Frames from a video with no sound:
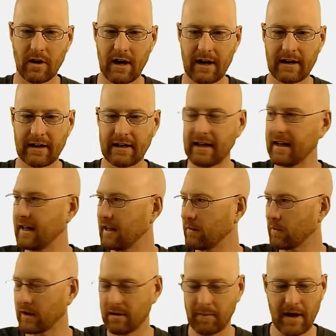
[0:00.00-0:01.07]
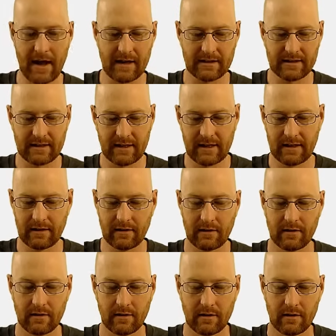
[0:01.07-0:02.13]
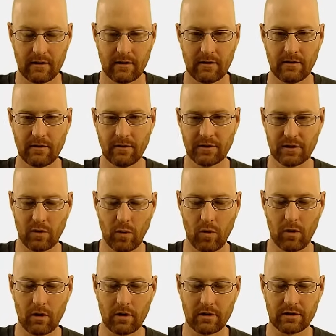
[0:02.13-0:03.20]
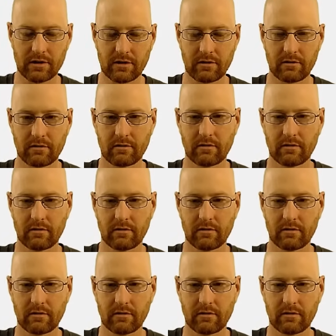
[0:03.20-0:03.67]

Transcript: And again, we're going to pass in those quargs.